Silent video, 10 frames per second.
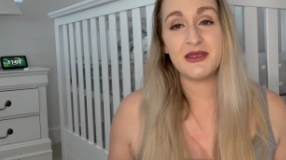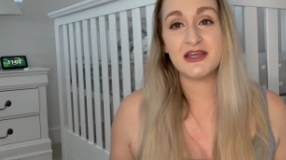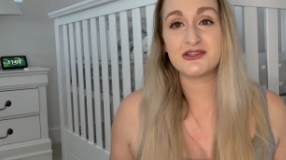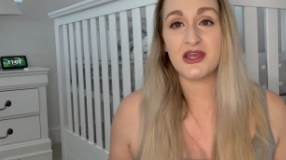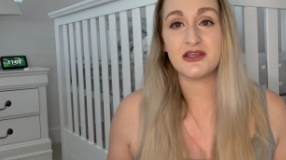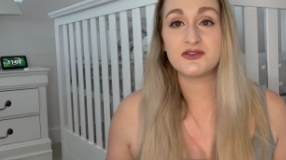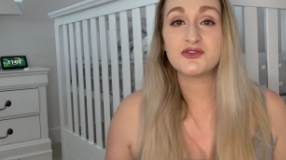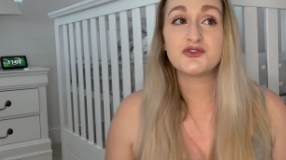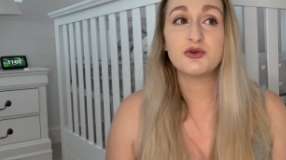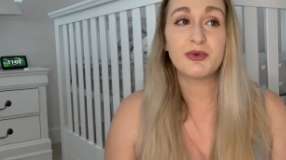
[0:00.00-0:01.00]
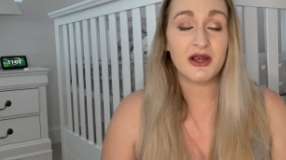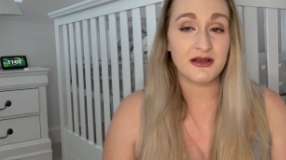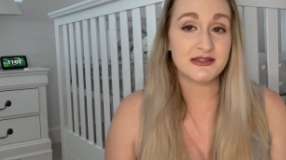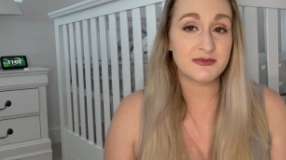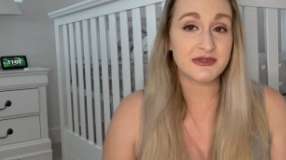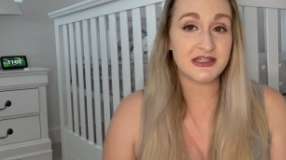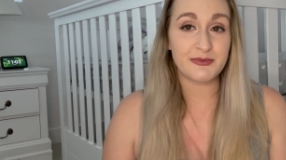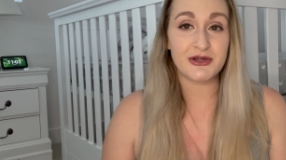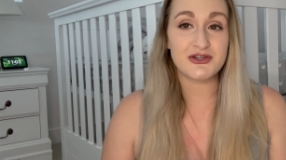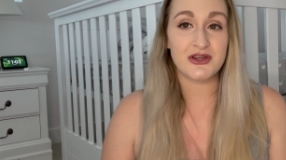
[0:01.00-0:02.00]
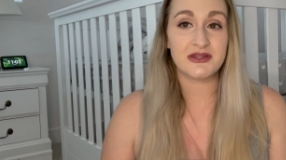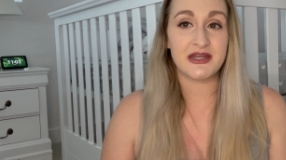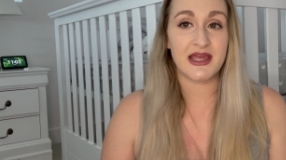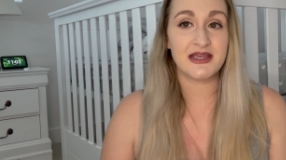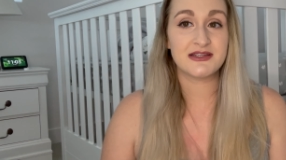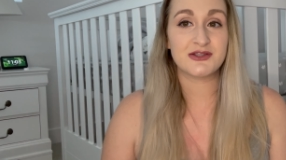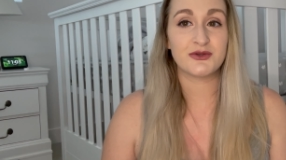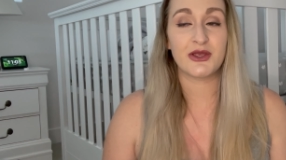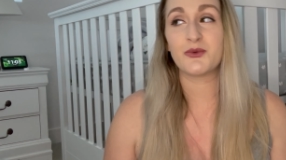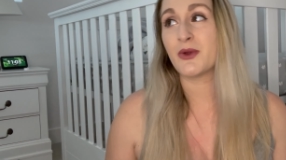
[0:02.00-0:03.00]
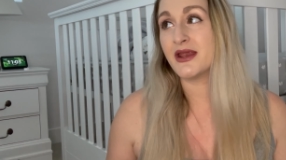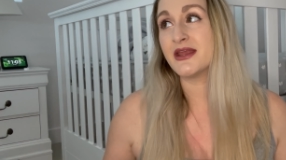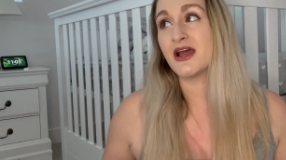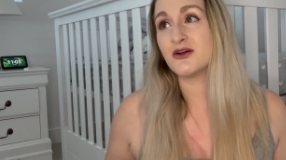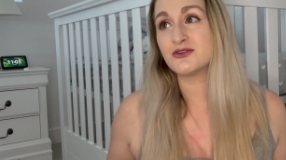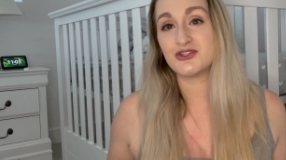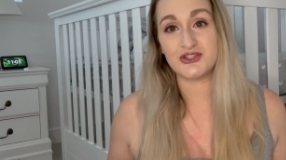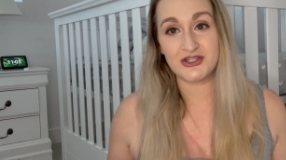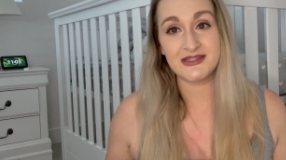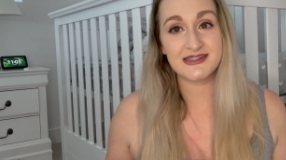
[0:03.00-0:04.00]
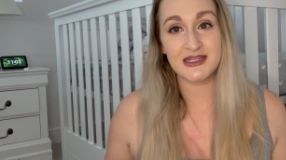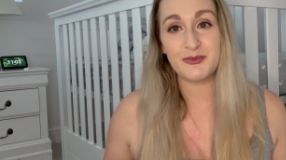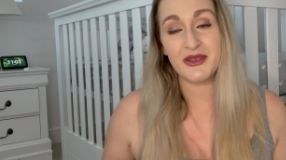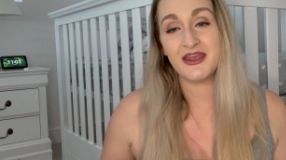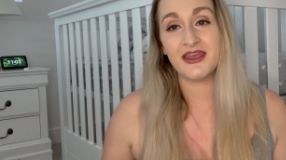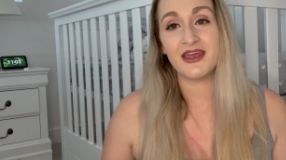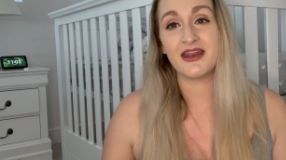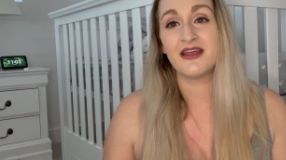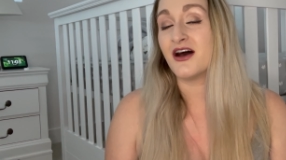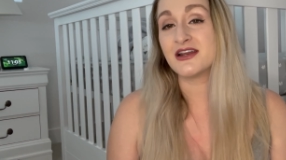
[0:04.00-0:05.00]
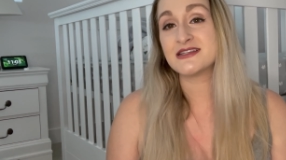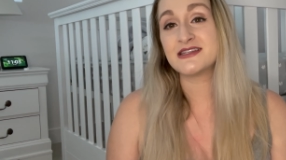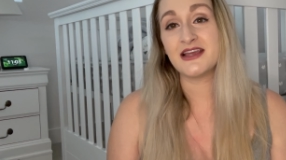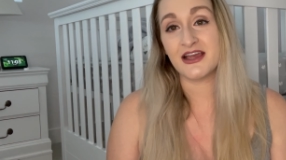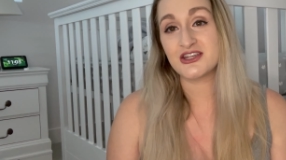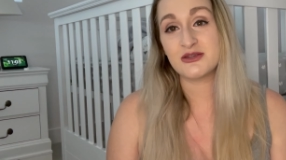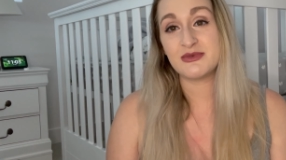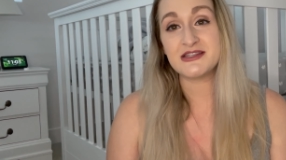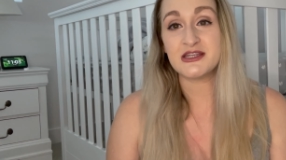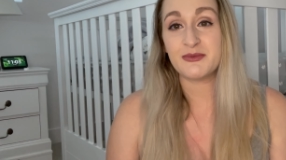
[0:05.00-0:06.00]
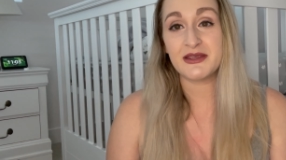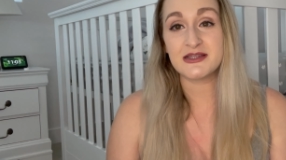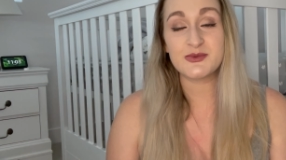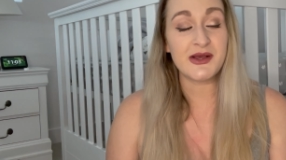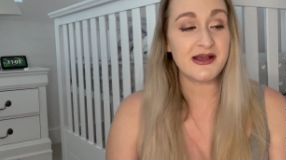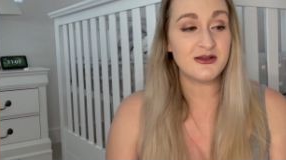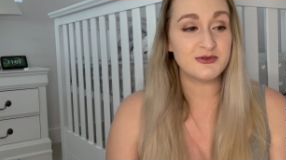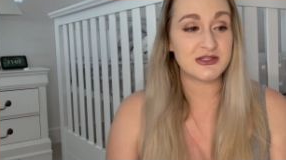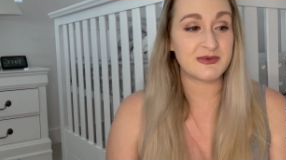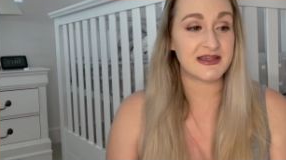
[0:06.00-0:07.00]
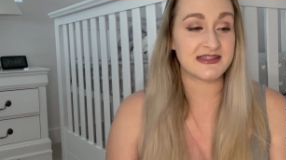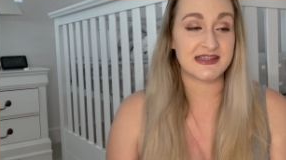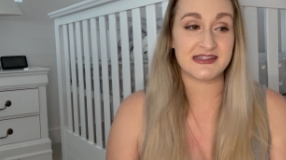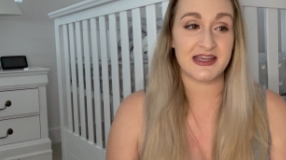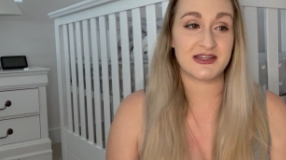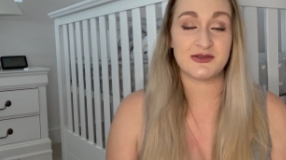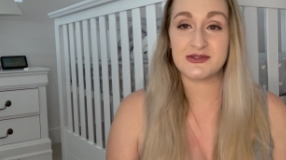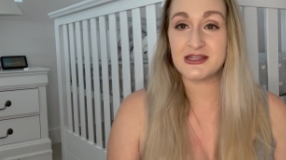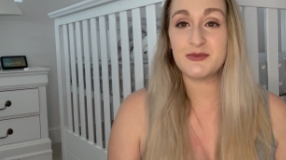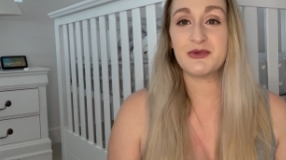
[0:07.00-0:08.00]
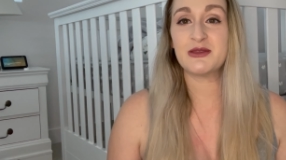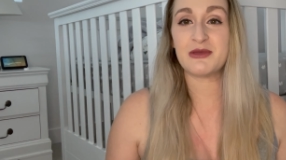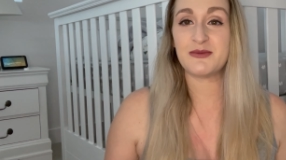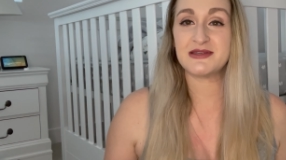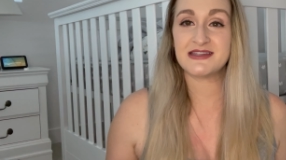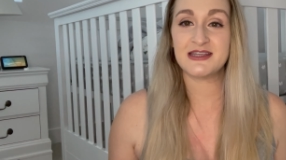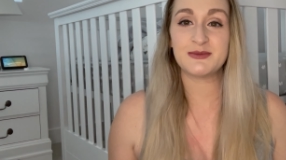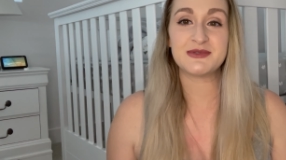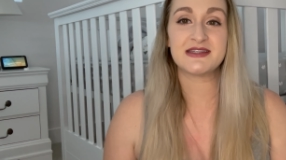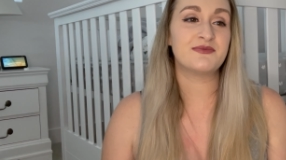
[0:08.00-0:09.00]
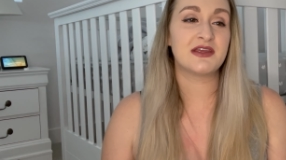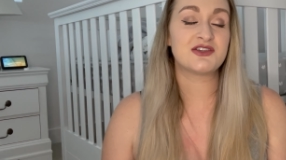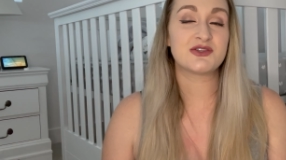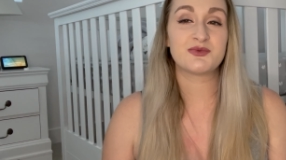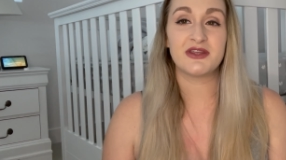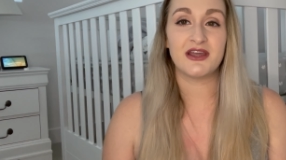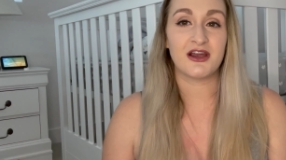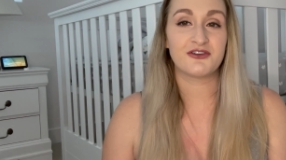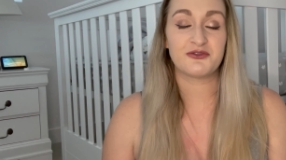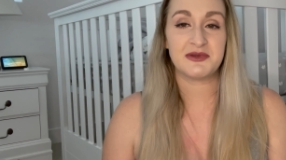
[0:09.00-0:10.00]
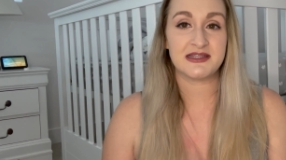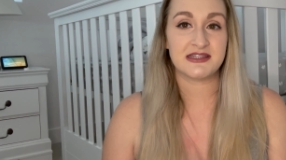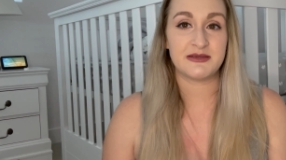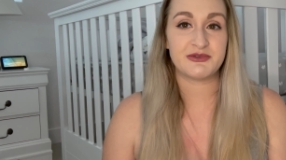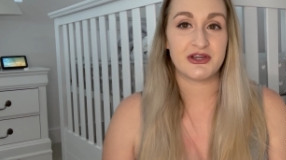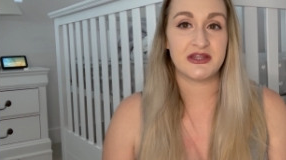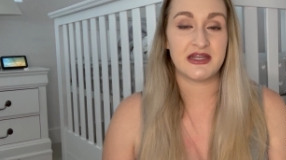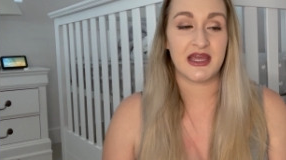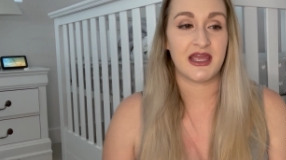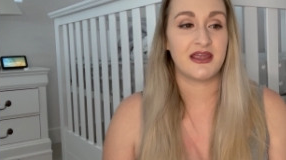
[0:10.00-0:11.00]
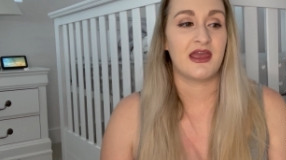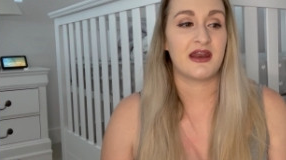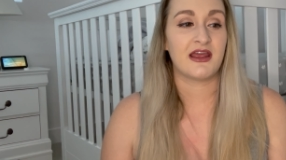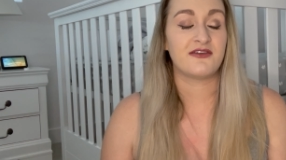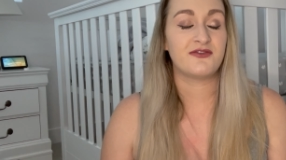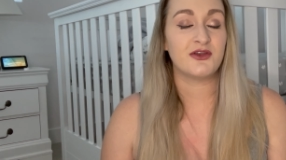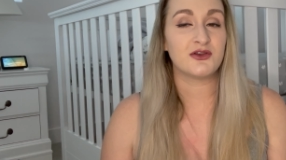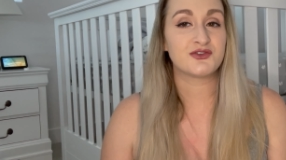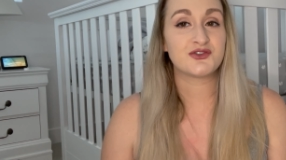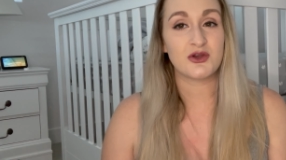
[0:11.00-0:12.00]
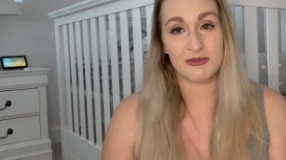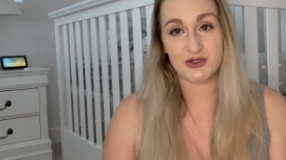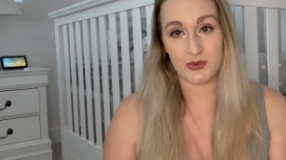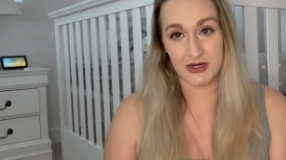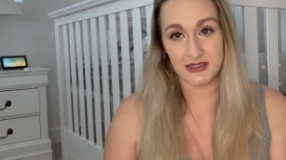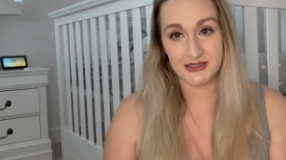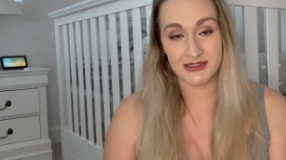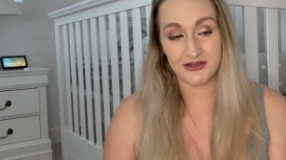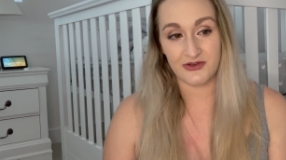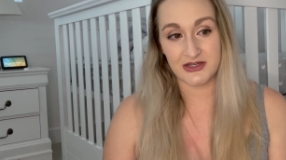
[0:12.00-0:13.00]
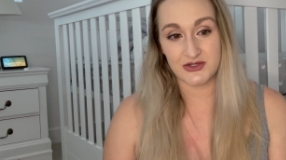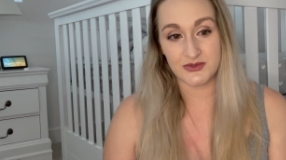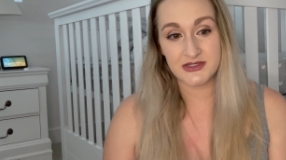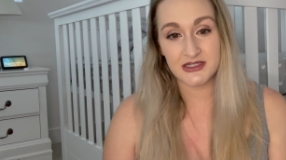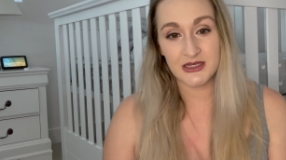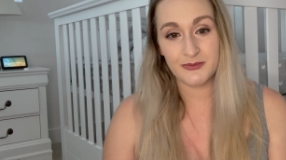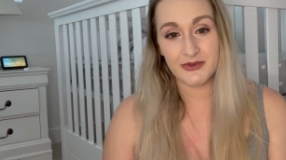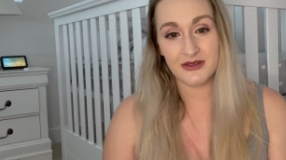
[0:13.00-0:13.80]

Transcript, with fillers: is a super awesome sleeper during the day. So like right now she's sleeping, and honestly I should be sleeping as well, just because they say to sleep when the baby sleeps. It's just really hard for me to sleep during the day, and I feel so much worse if I do sleep